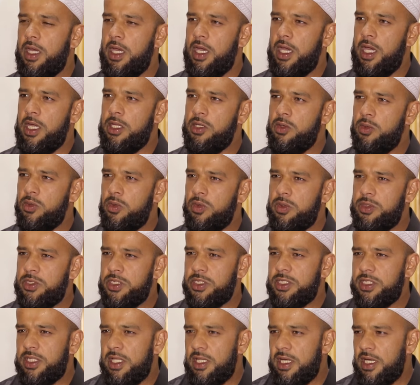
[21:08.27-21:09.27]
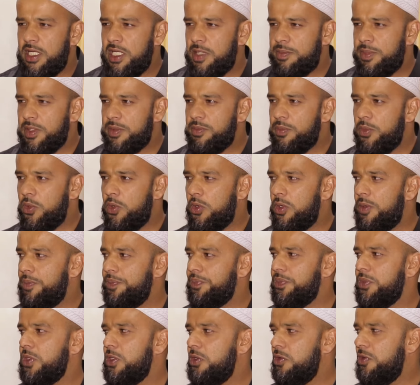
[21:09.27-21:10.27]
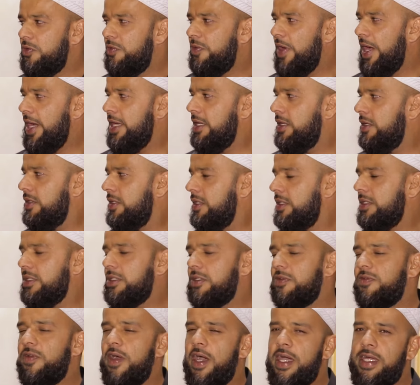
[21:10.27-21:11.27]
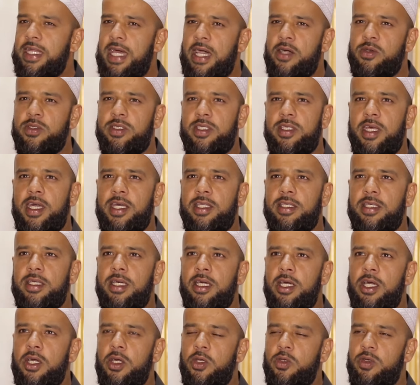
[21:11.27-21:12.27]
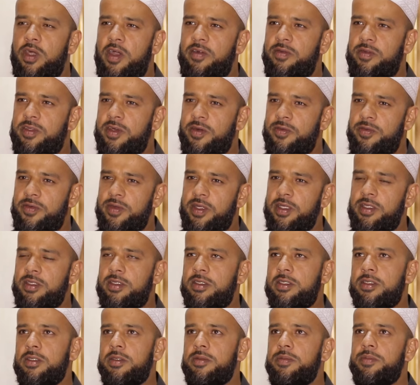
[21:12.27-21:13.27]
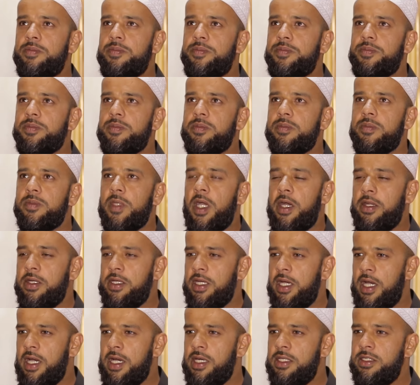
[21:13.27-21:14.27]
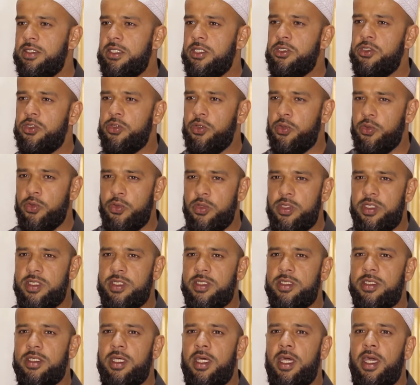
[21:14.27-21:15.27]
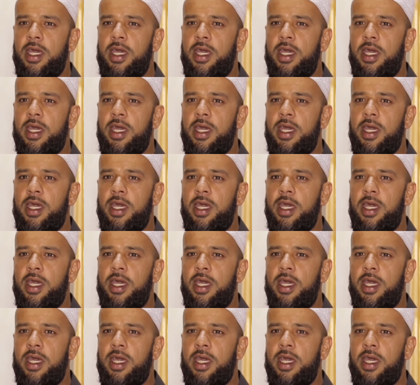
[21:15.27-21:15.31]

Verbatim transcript: and you just learn a bit more, you find, on, find out that you have different arkans and shuruts,